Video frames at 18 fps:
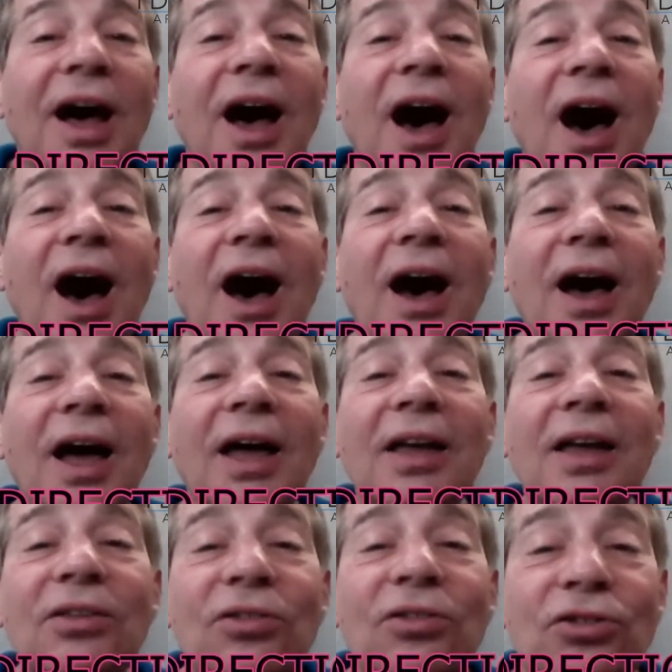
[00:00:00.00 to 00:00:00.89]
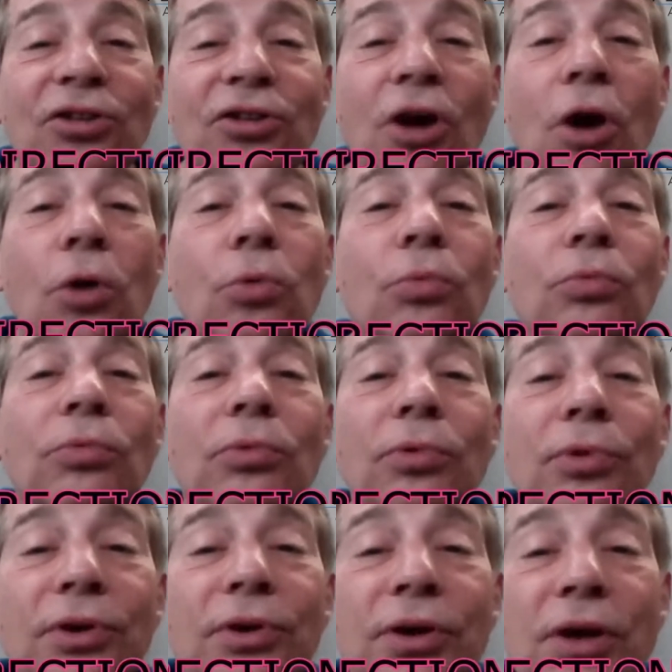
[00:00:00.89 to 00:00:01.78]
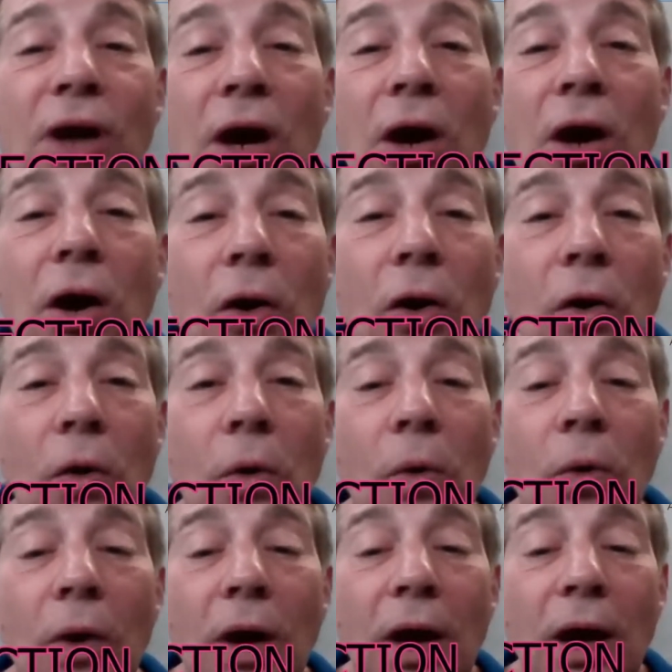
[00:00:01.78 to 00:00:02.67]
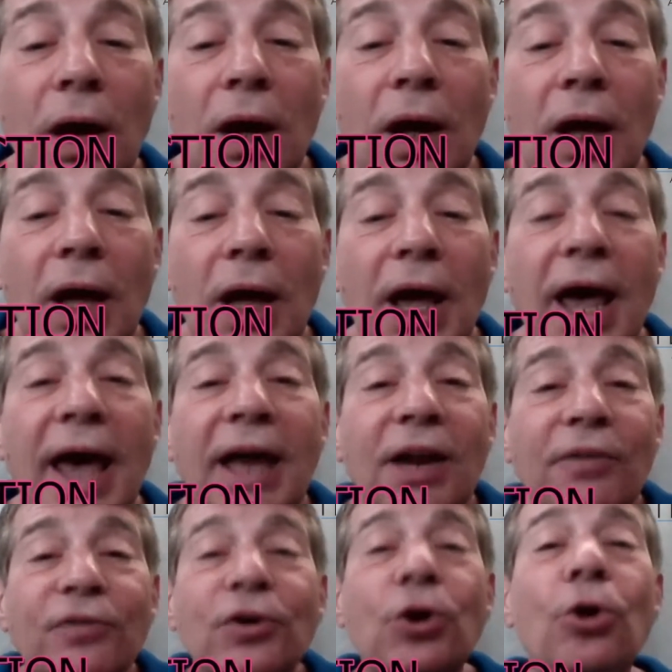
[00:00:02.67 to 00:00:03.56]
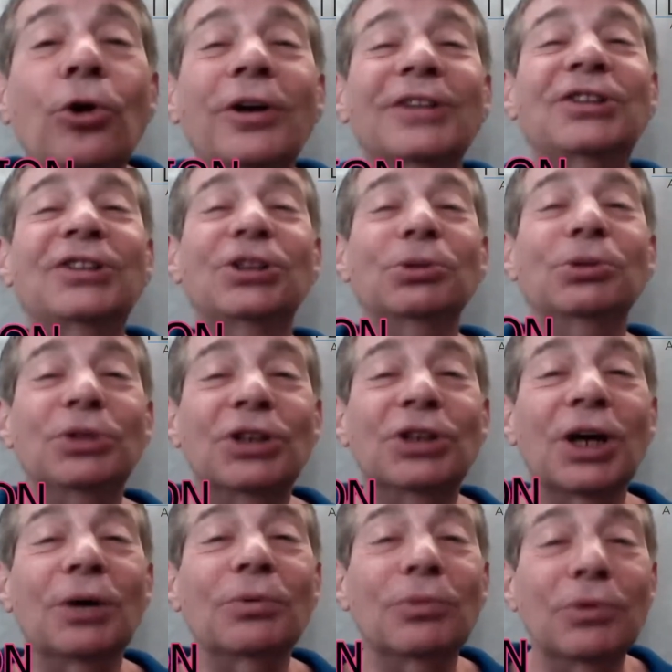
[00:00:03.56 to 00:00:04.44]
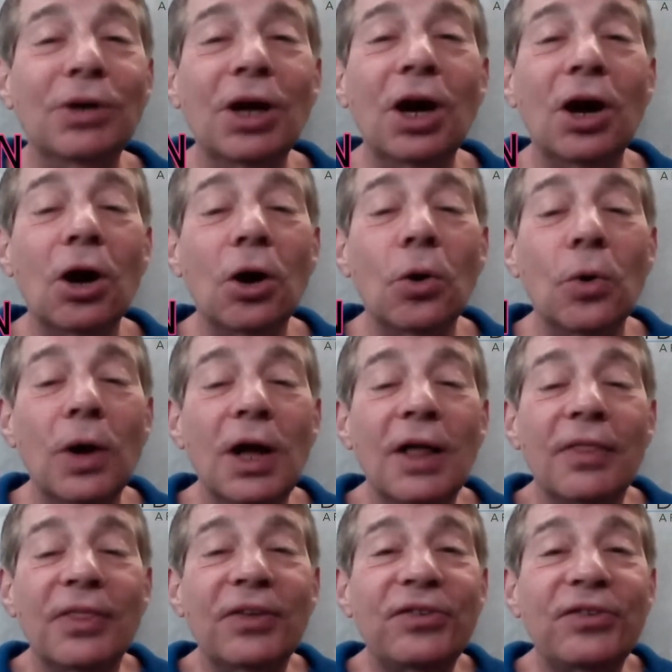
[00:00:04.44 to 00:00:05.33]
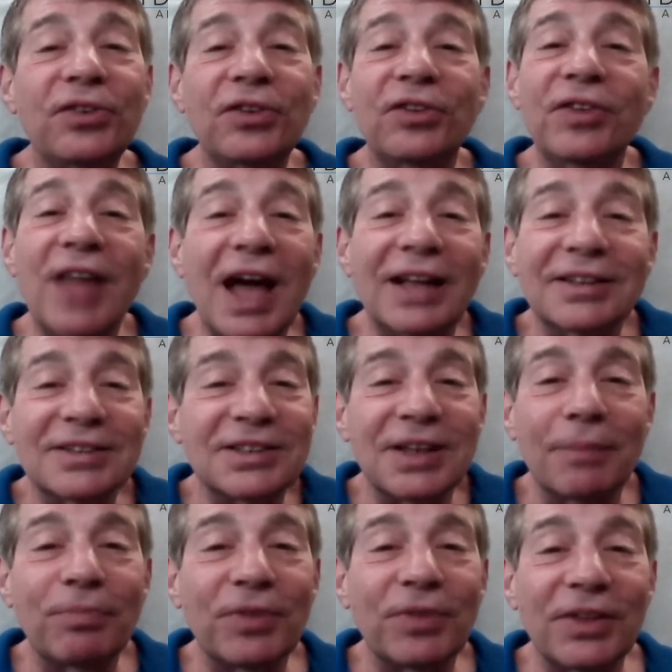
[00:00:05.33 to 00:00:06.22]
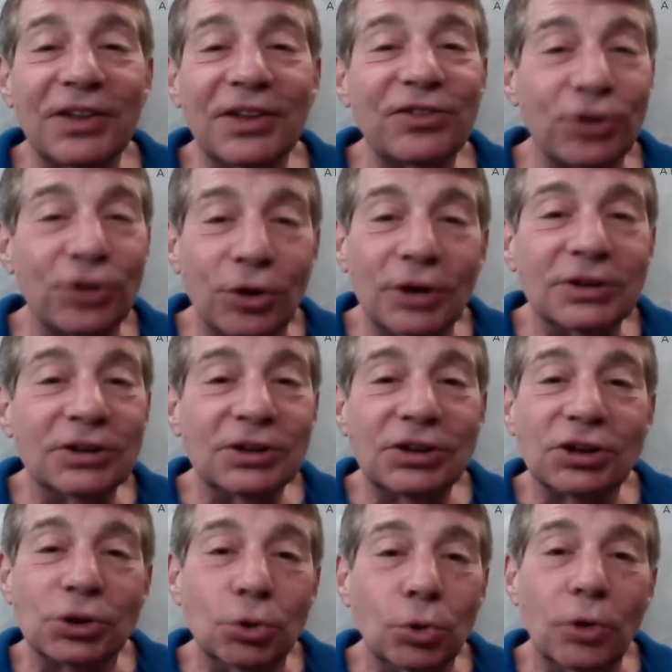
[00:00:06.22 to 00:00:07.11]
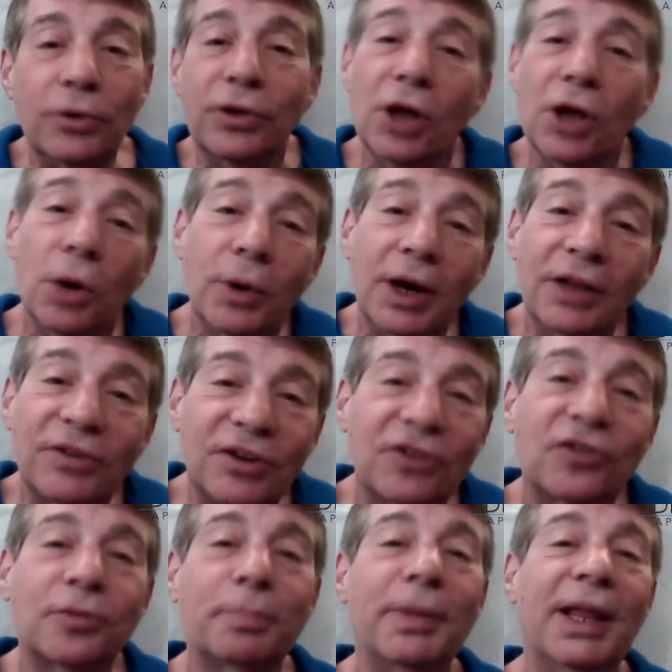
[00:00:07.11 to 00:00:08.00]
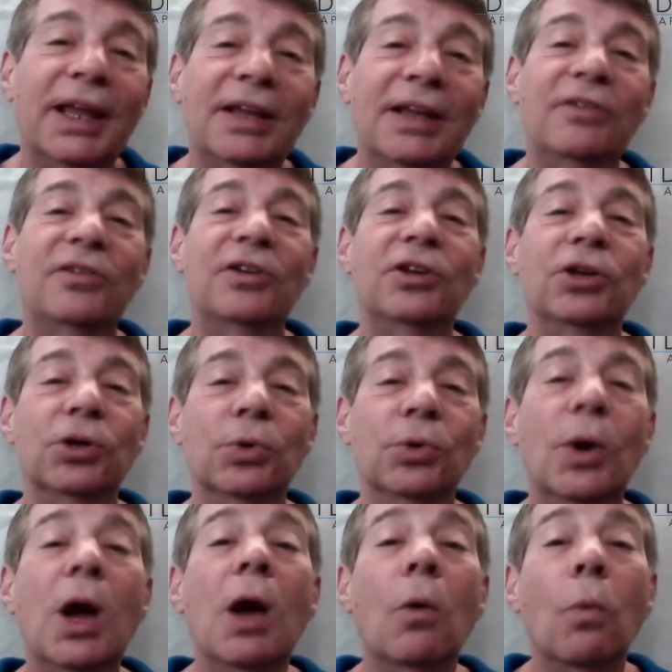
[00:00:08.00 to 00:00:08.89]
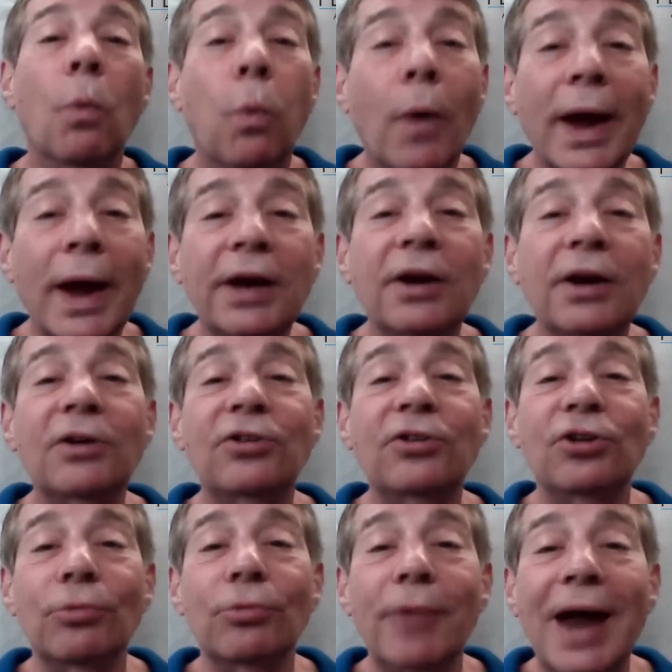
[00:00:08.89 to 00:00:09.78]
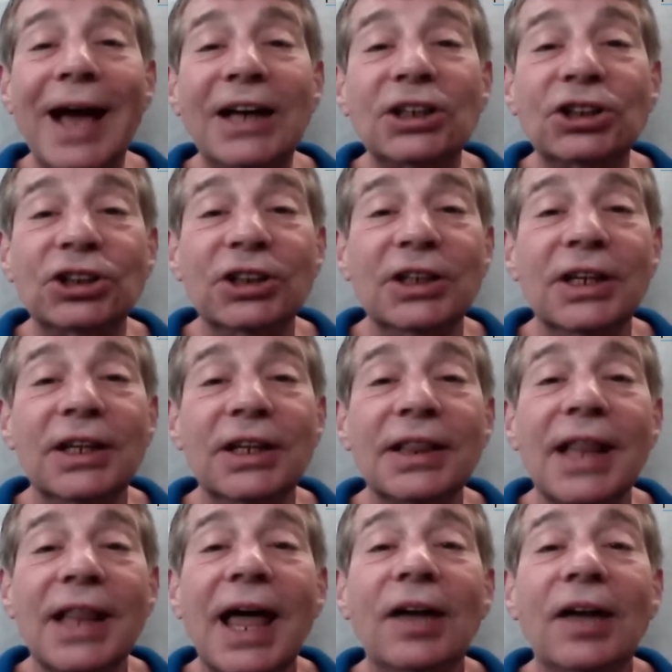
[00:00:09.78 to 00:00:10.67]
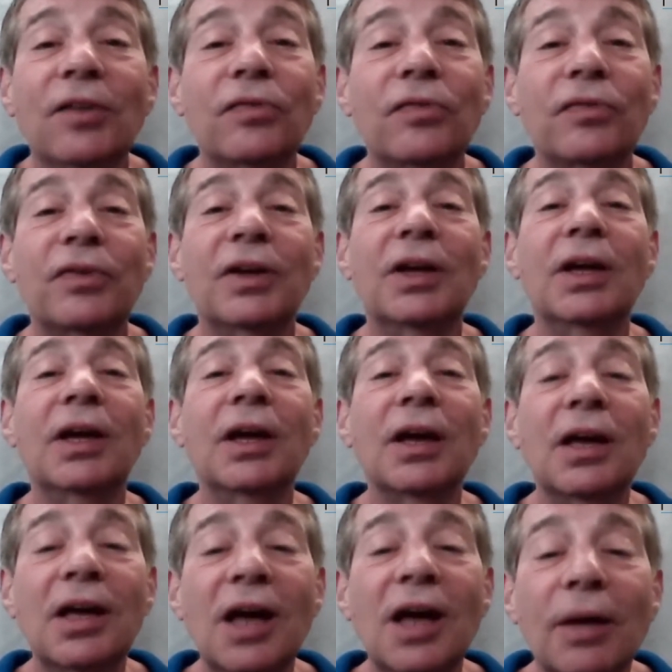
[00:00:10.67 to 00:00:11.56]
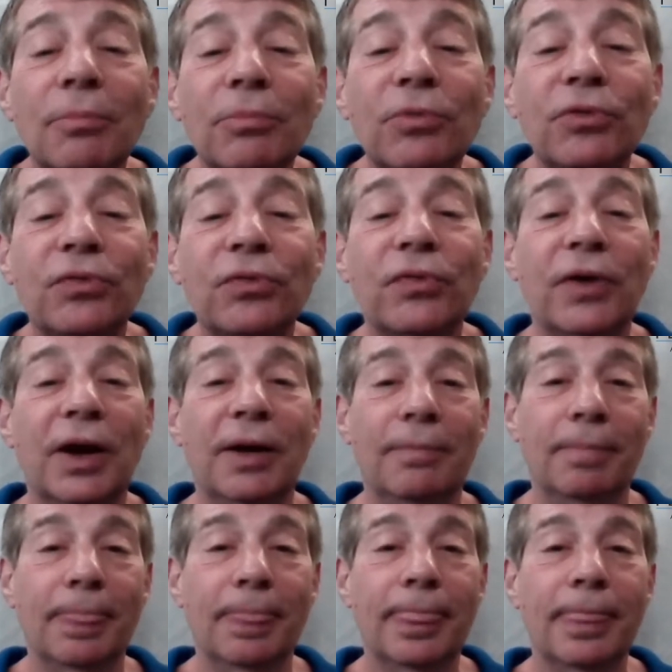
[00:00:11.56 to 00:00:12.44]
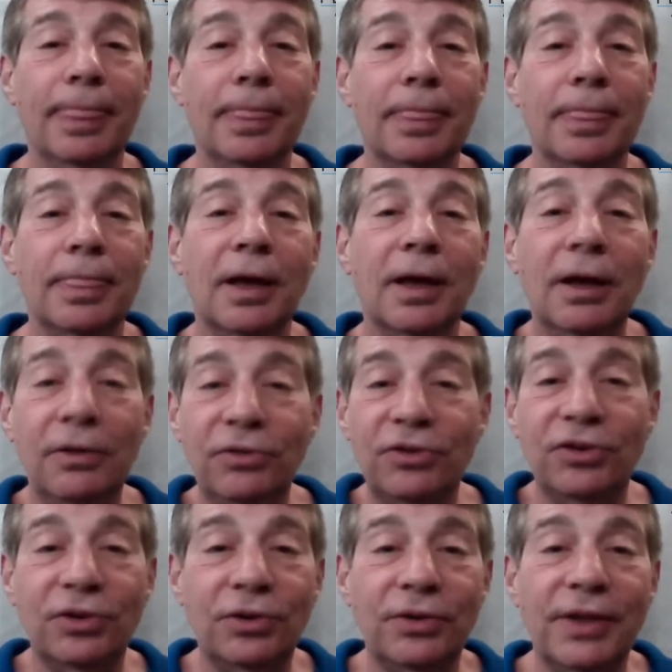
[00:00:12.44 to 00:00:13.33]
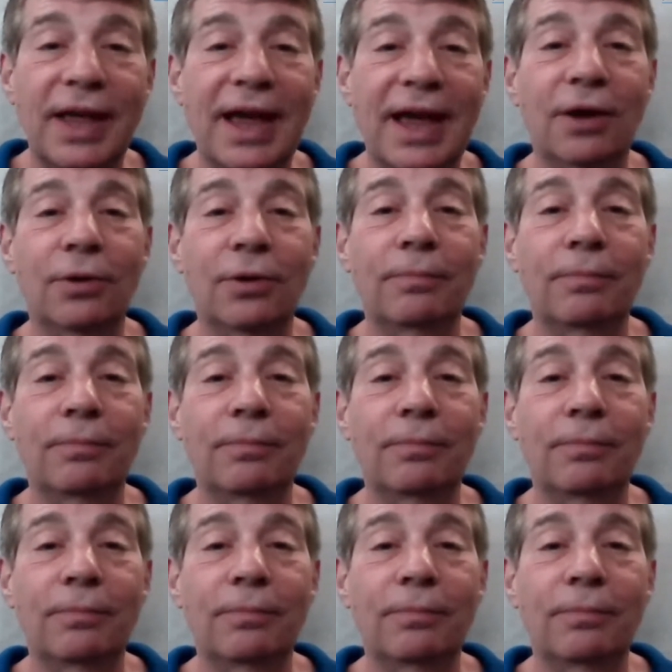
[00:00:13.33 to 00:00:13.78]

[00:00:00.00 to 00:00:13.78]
I don't know. And of course you don't know. This is not something that's taught in school. No one has explained to you where direction in life comes from until now.